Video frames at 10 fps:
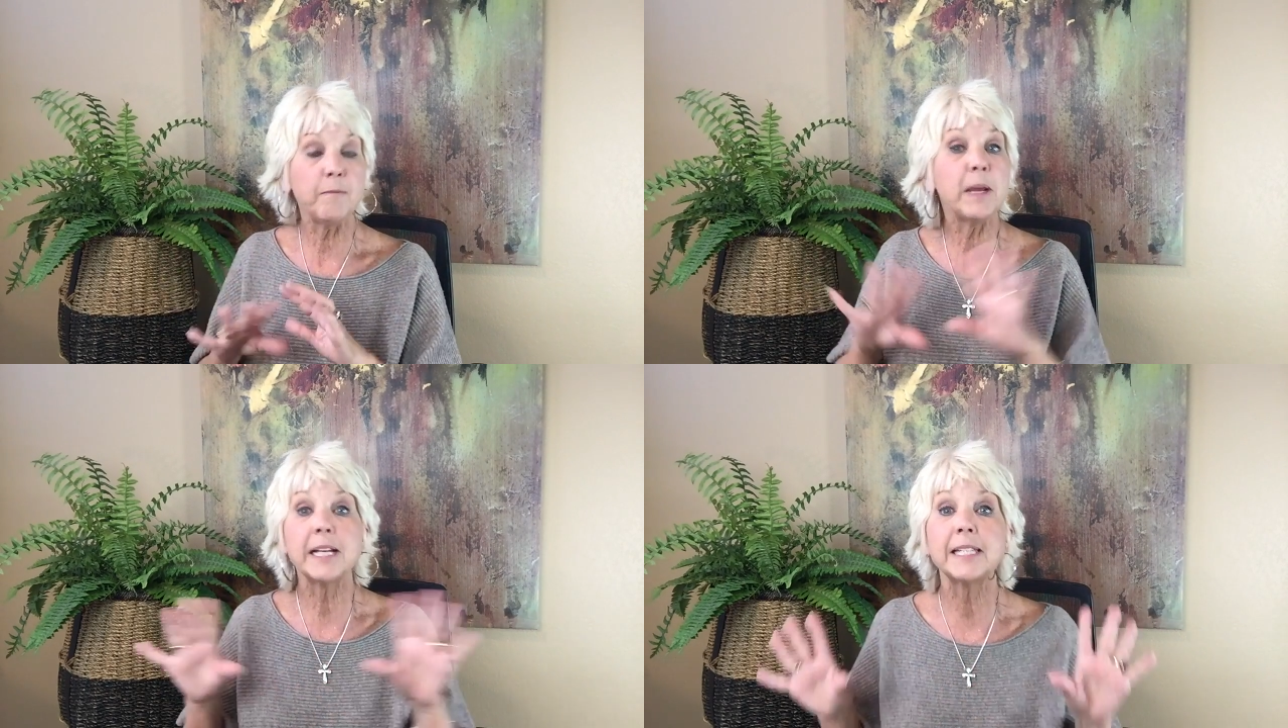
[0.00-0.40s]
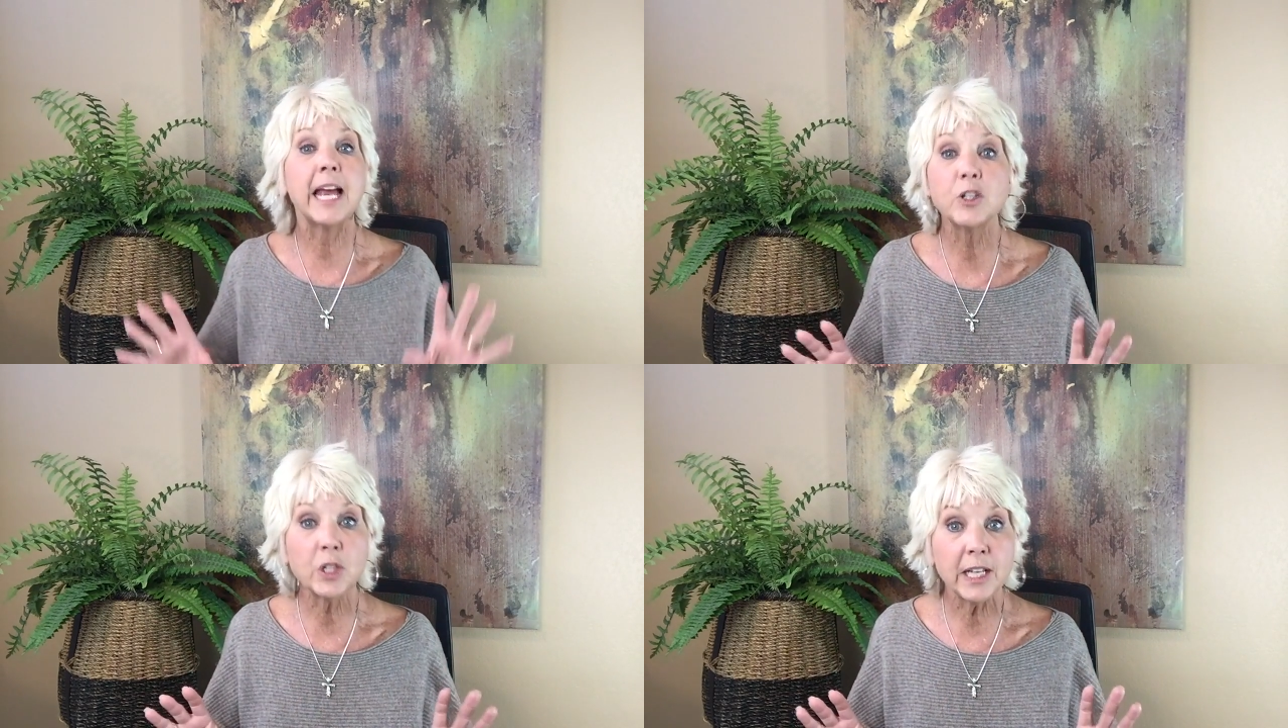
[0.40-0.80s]
because
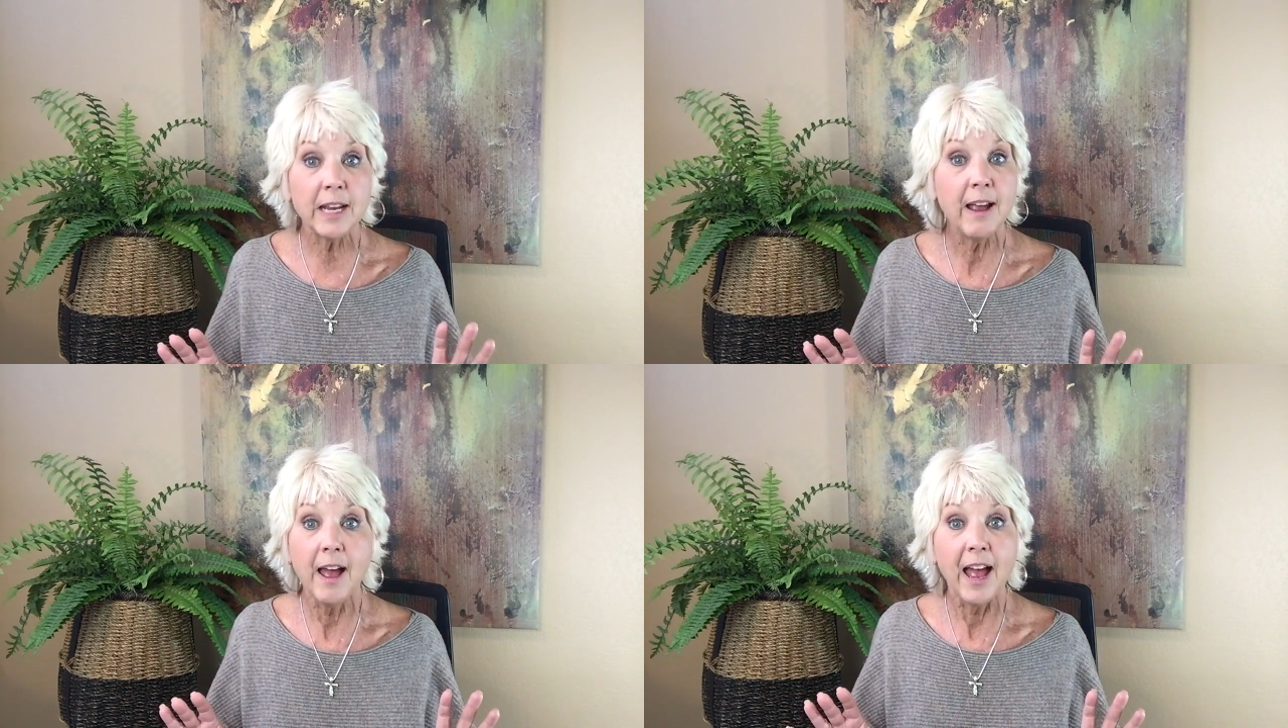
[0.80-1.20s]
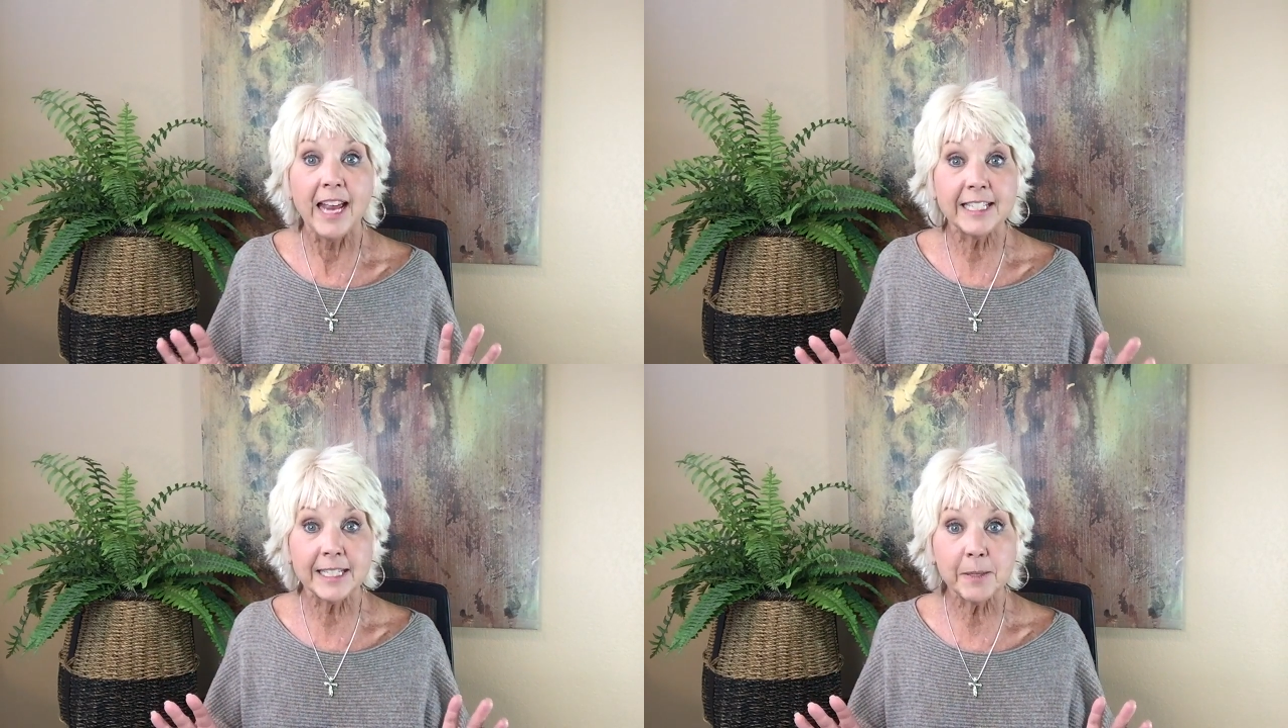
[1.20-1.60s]
actually,
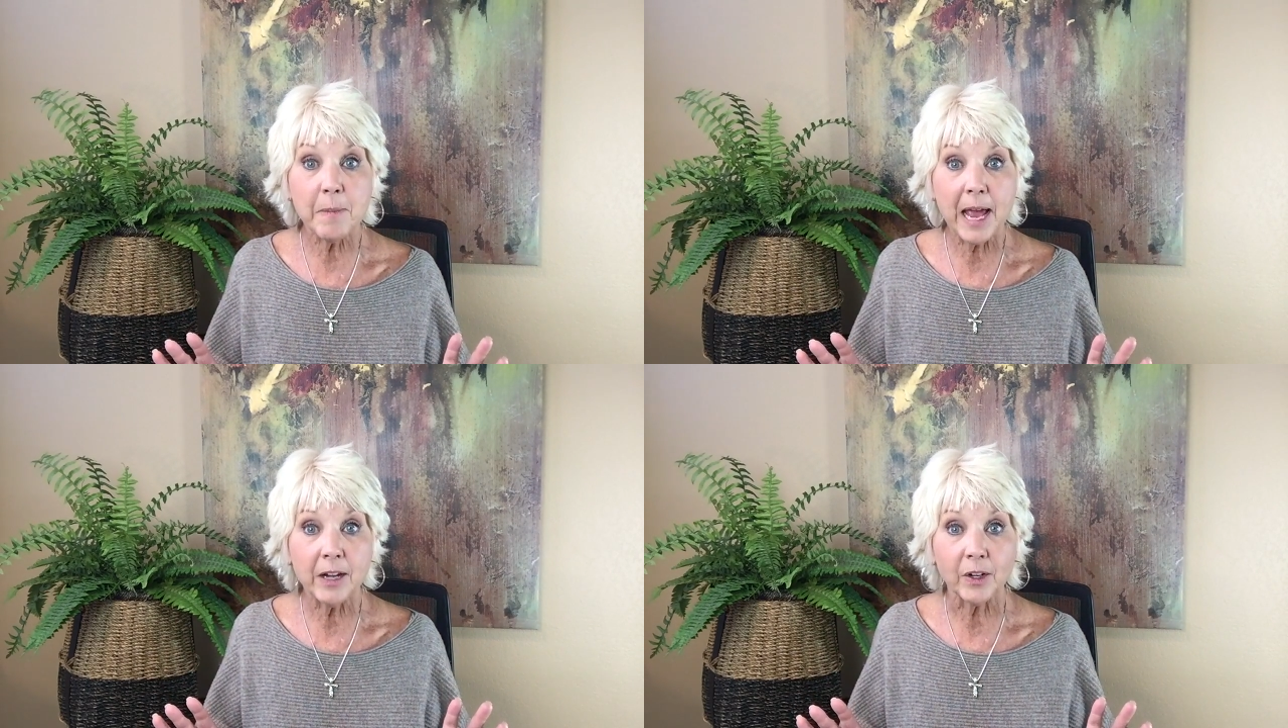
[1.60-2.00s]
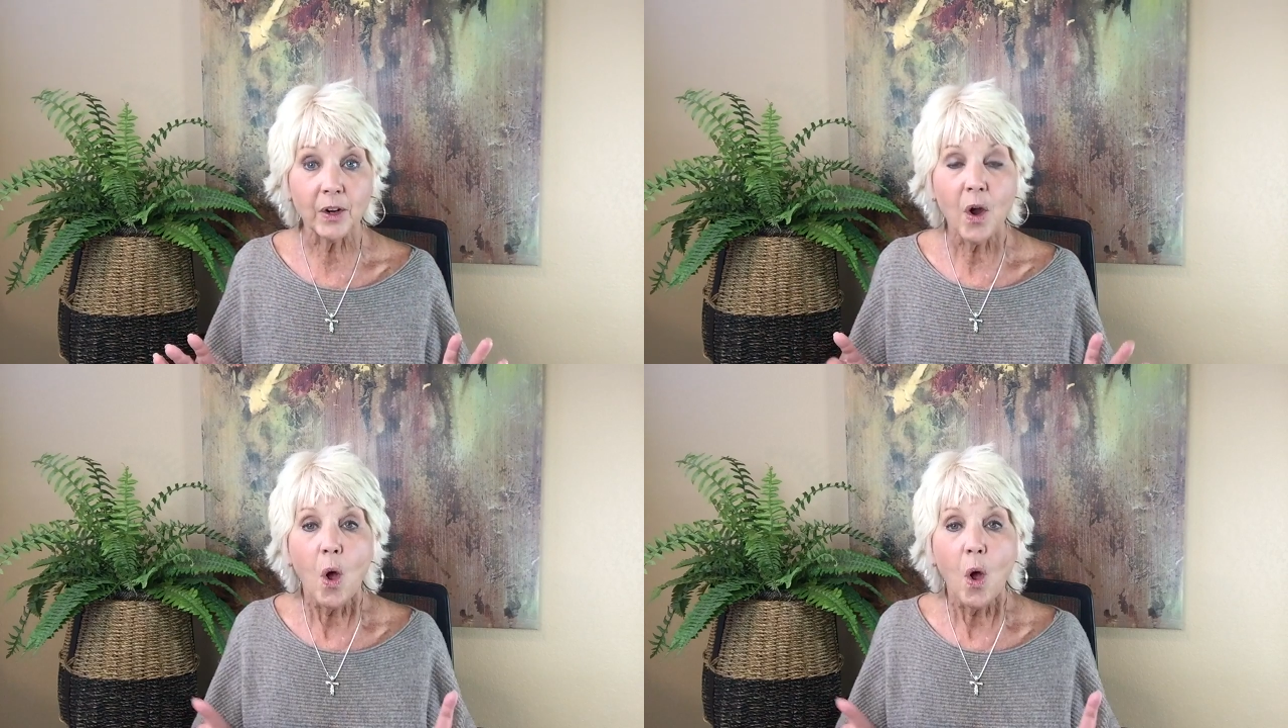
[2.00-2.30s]
it doesn't matter.